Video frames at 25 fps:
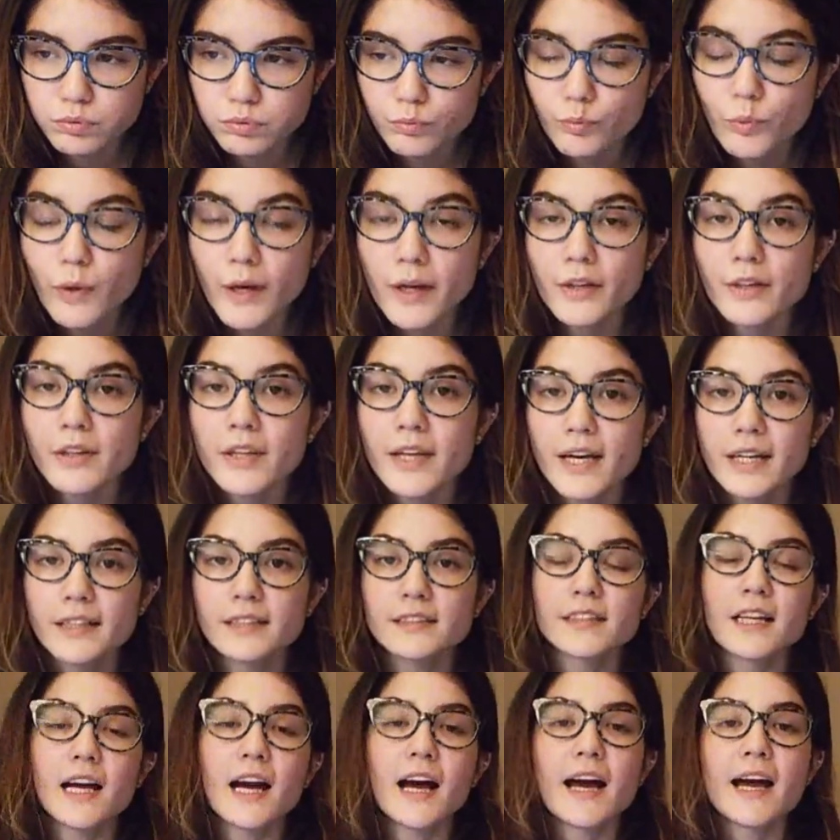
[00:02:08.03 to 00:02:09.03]
Well,
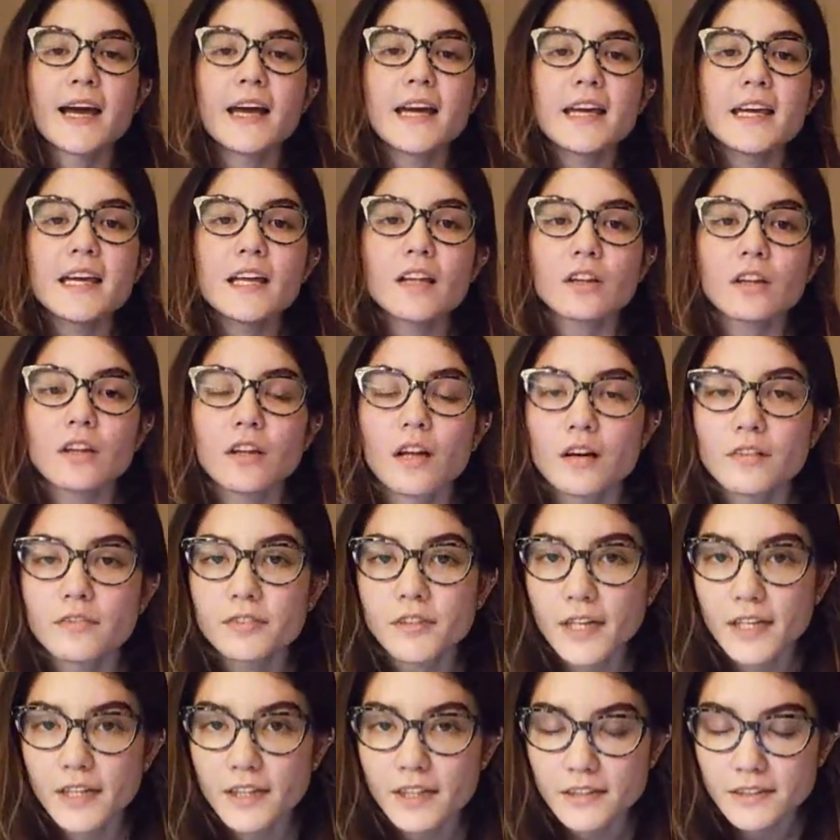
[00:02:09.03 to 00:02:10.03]
yes, I love
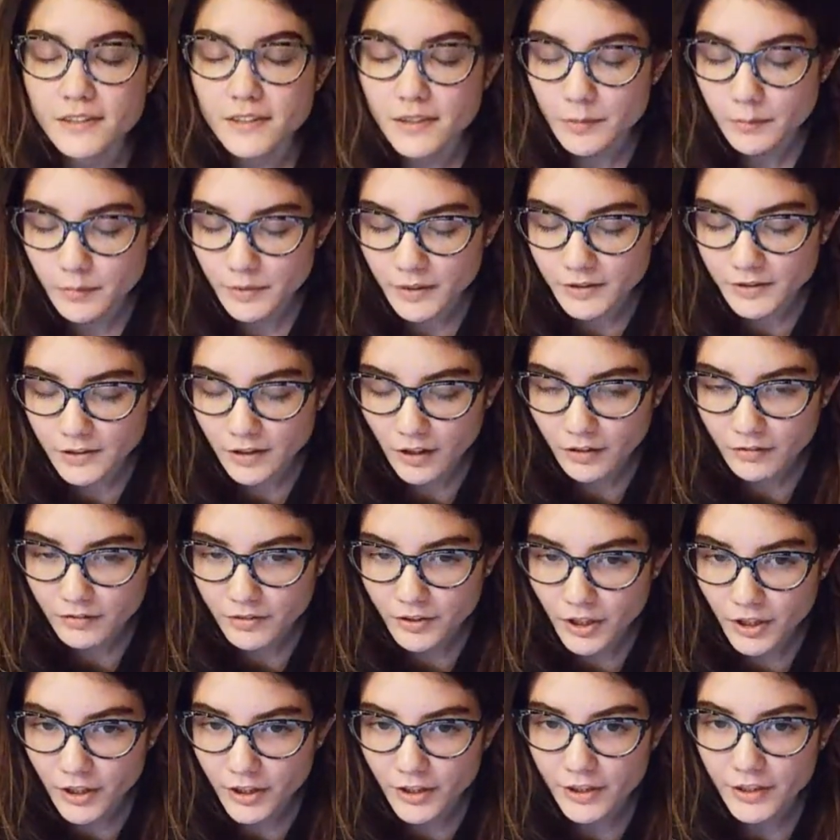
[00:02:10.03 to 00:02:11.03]
Karen Simply Soft
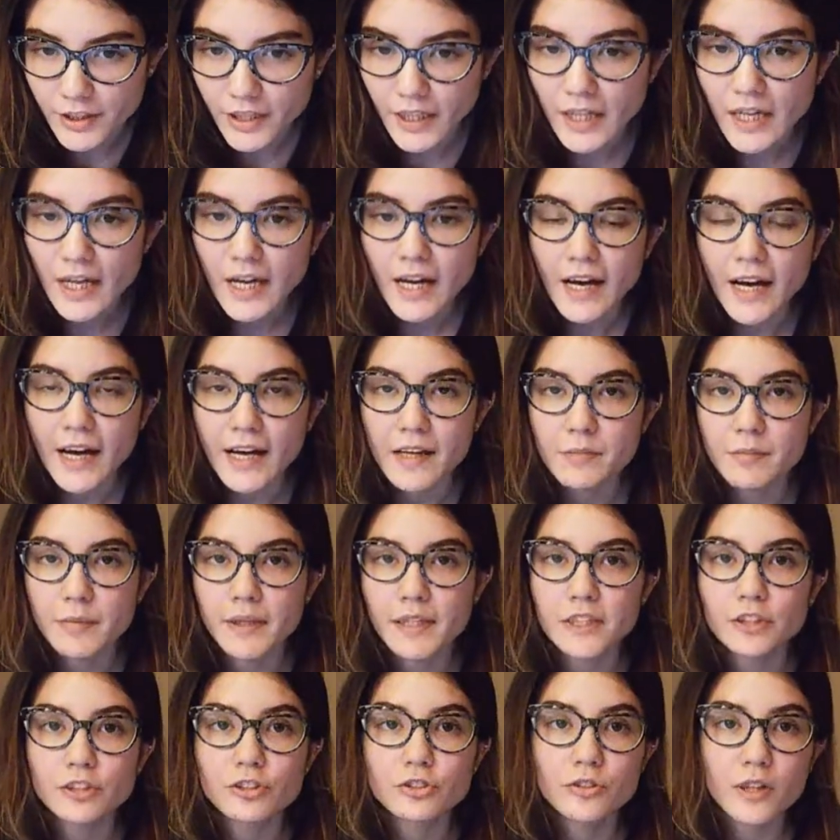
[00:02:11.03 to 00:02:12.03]
yarn. I've
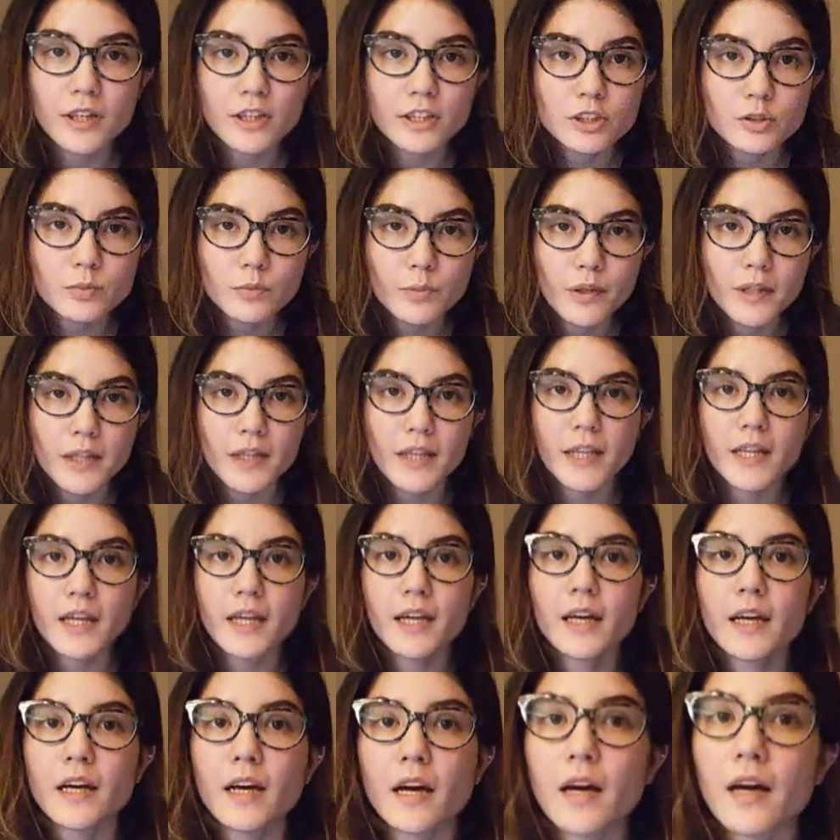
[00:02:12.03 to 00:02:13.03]
made shrugs with
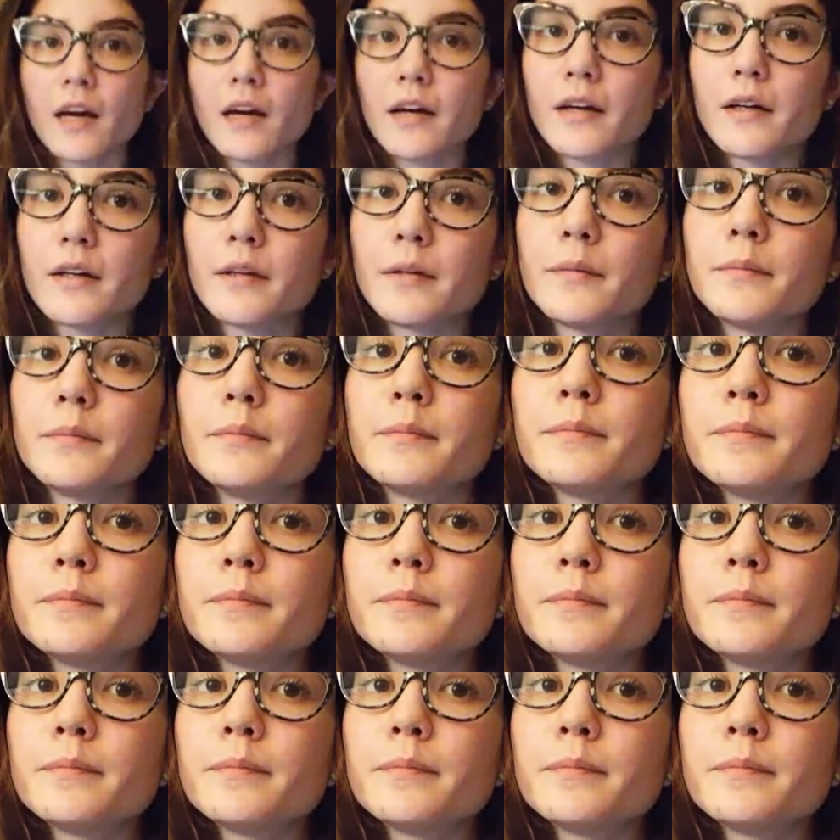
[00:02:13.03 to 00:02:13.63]
it. I